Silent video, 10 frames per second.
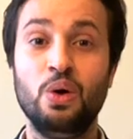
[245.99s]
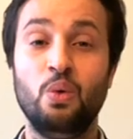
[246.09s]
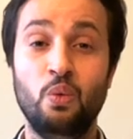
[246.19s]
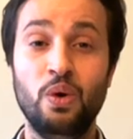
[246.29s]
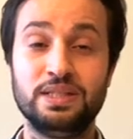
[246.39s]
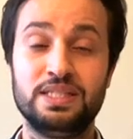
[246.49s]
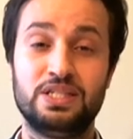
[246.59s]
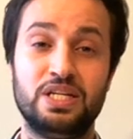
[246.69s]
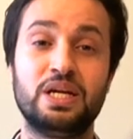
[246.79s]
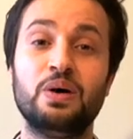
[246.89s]
what is
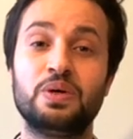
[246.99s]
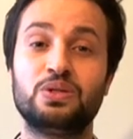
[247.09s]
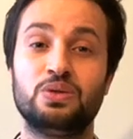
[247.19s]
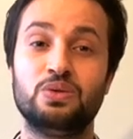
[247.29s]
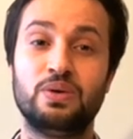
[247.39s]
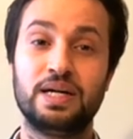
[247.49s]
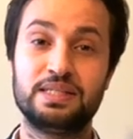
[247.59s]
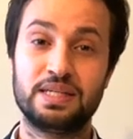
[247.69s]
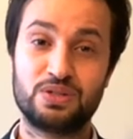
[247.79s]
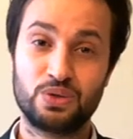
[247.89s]
she going to do at 6